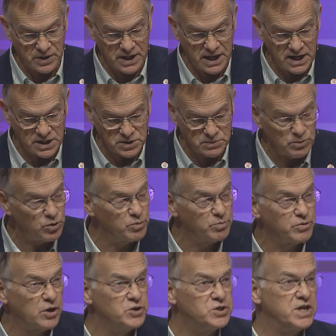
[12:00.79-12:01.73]
with any small
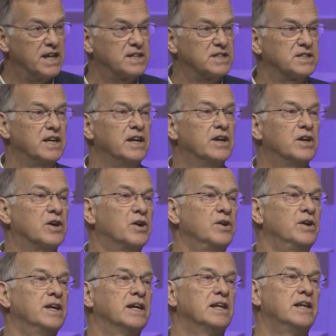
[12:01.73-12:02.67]
projects,
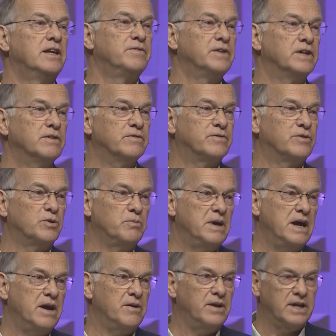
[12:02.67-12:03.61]
earning a living for
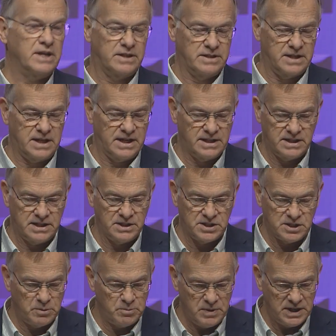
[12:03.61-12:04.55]
Mary and, and
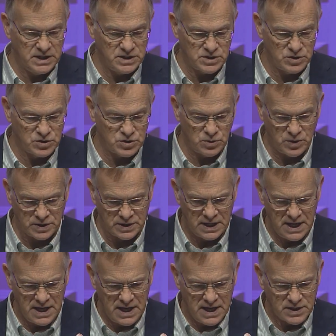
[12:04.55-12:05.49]
his siblings, and so on.
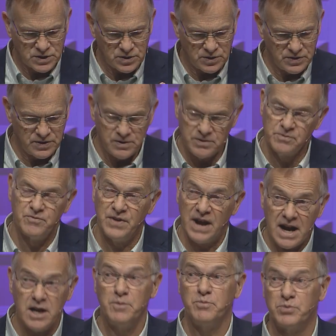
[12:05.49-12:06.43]
So,
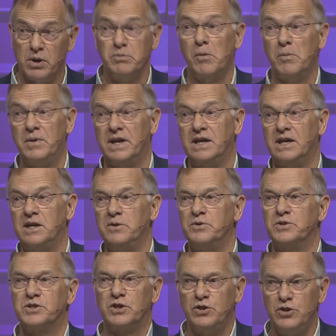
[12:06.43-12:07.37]
very probably, he
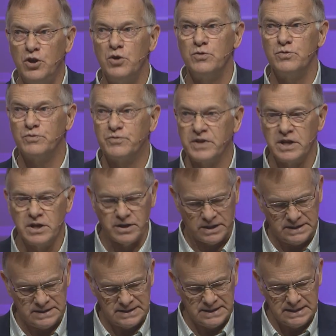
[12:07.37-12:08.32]
was a known
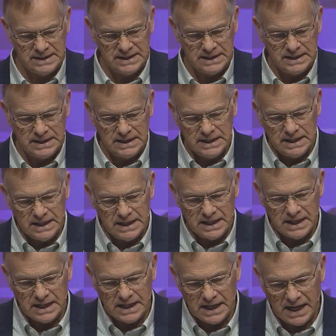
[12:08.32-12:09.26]
figure.
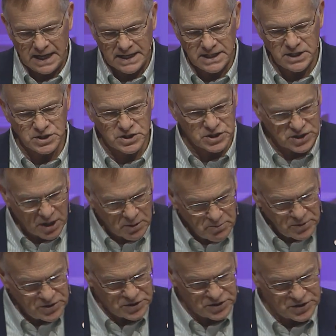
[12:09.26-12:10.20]
Uh, and his
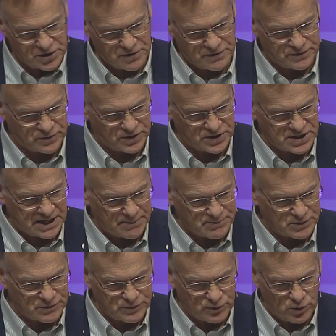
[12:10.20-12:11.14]
summons, therefore, in
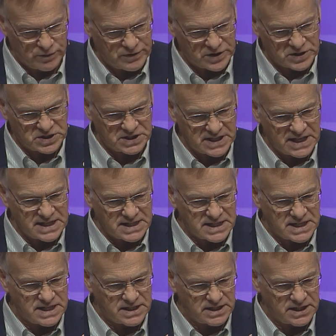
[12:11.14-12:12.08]
chapter 4, verses
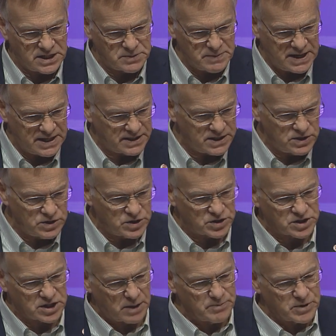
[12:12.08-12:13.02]
18 to these men didn't
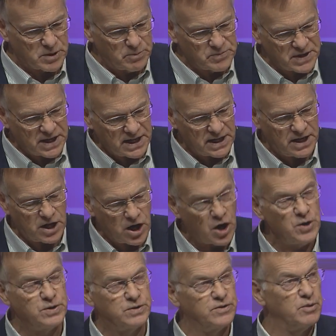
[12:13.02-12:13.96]
just come completely
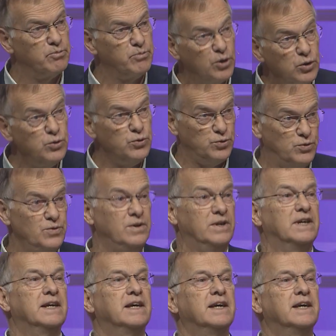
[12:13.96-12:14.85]
out of the blue,